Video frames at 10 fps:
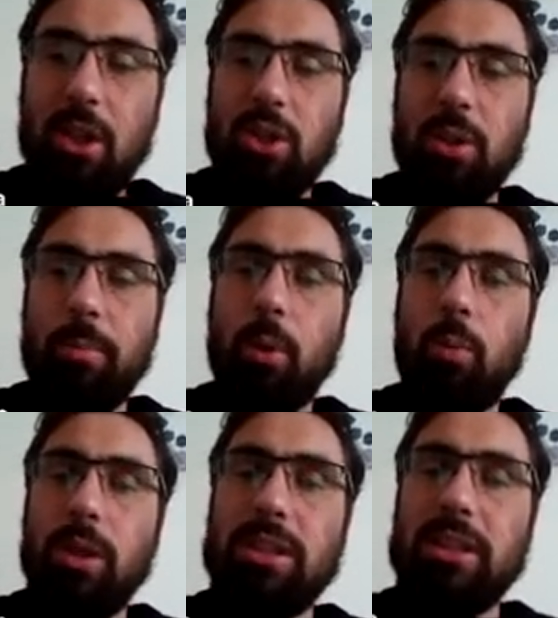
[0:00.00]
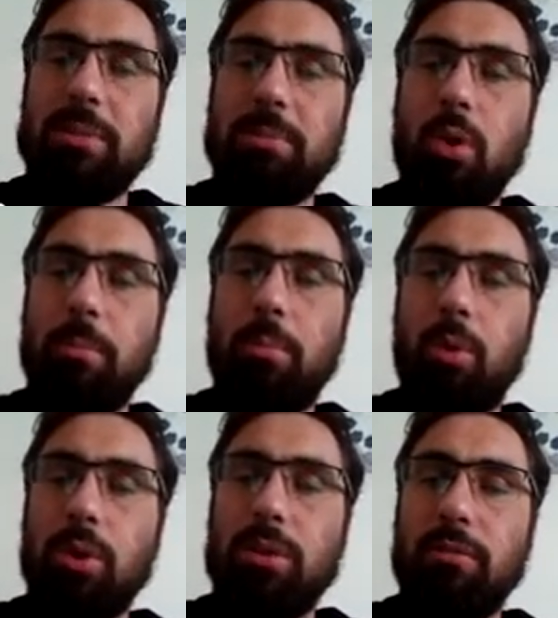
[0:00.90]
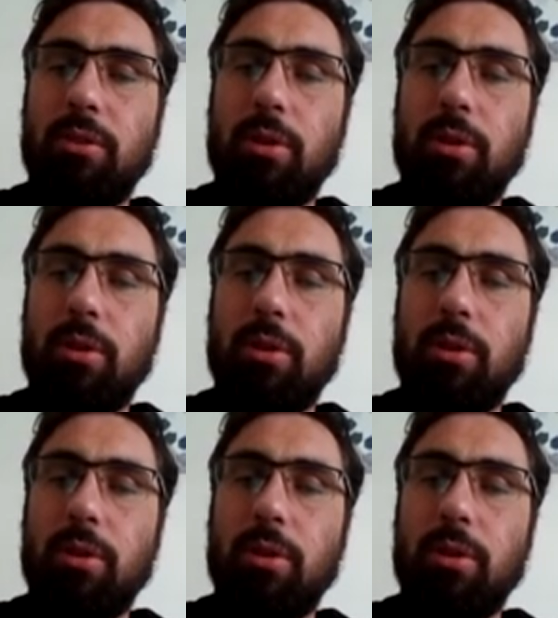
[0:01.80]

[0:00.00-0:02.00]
So, but what is more important